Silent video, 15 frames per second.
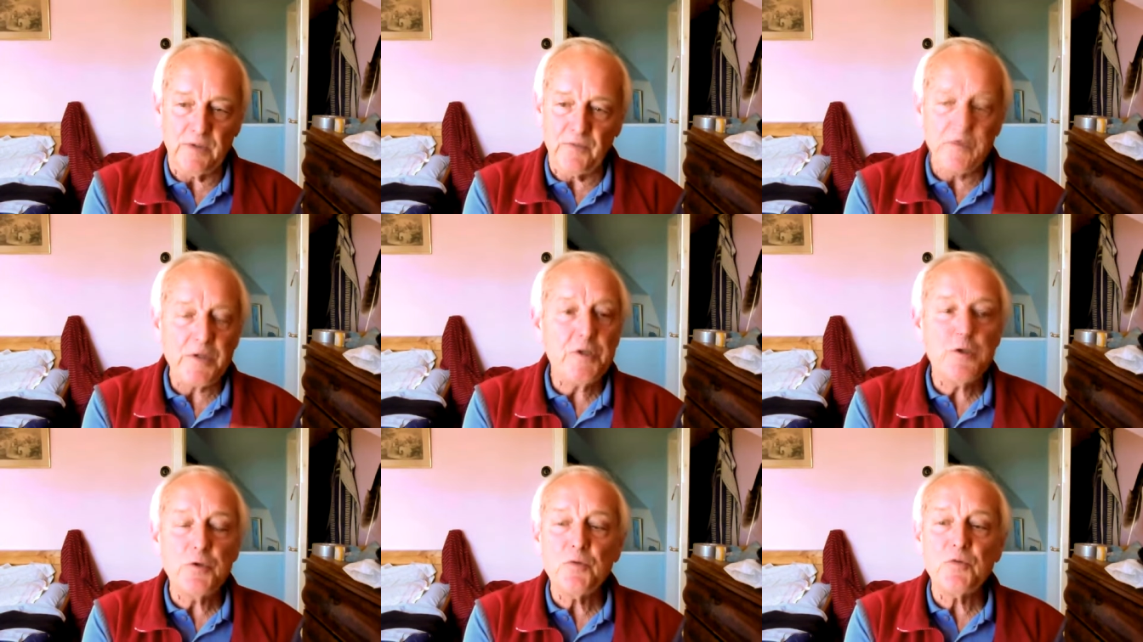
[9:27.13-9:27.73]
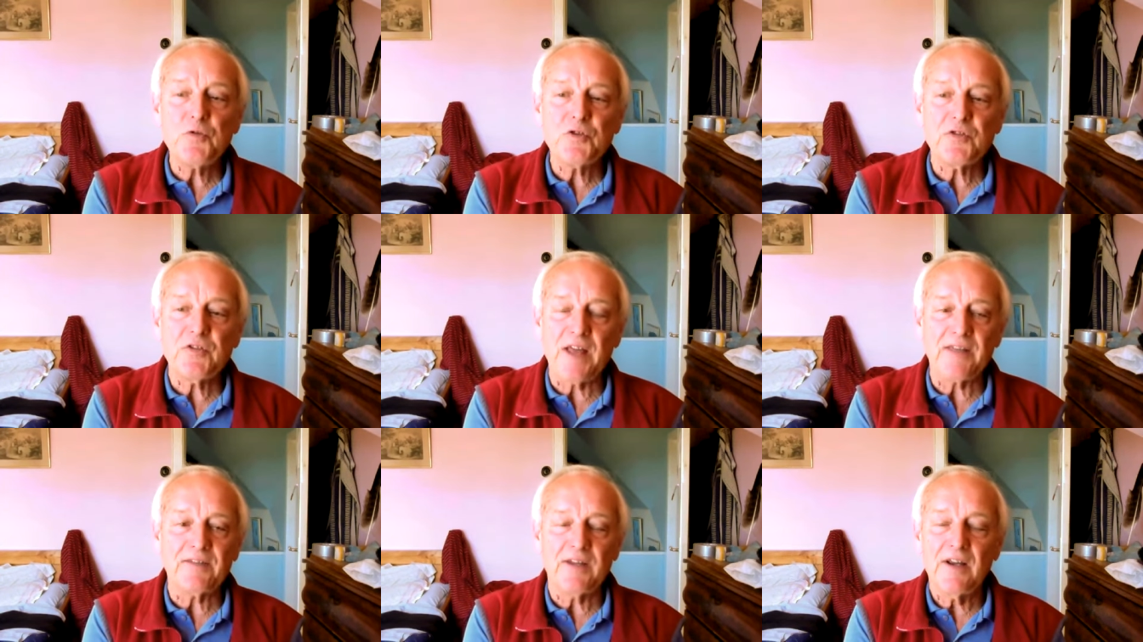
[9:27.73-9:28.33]
If we use
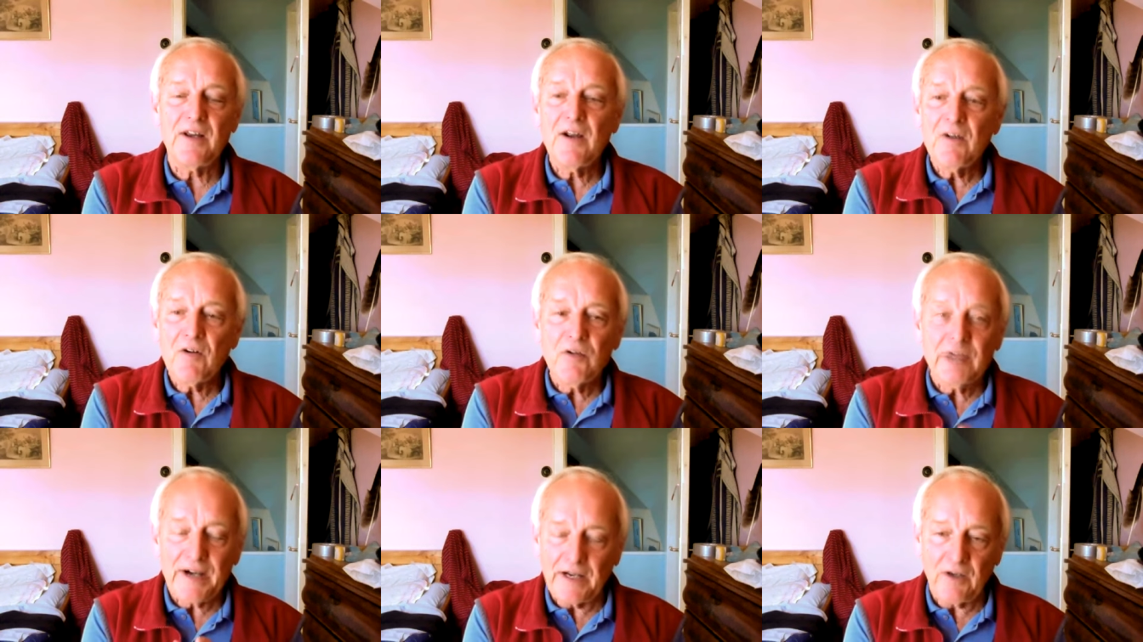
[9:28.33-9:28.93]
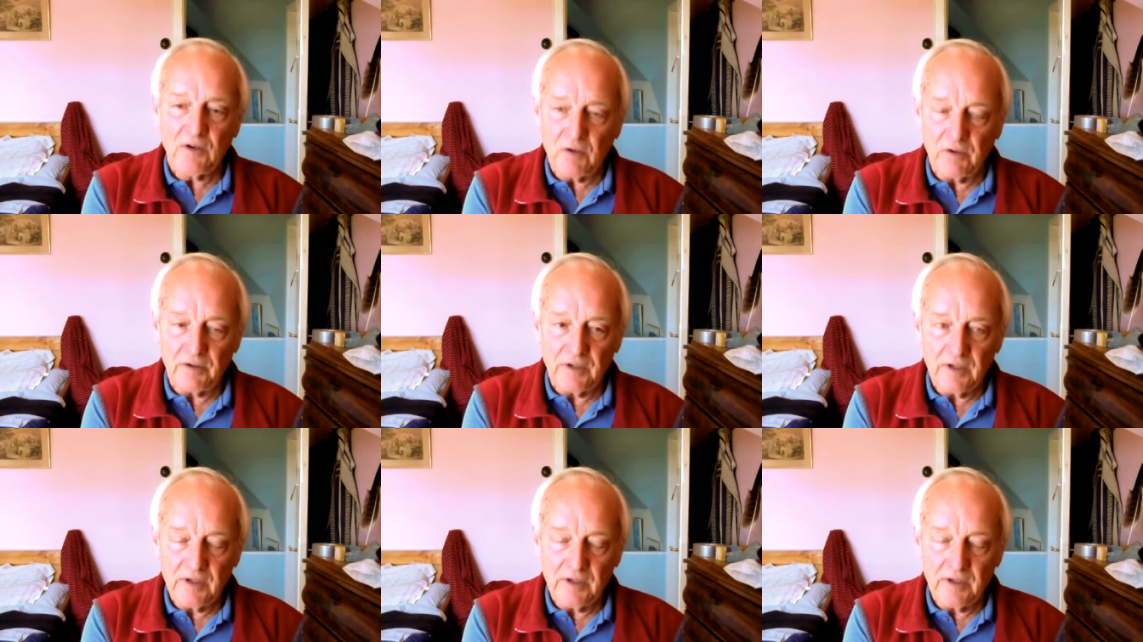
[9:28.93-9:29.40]
that record,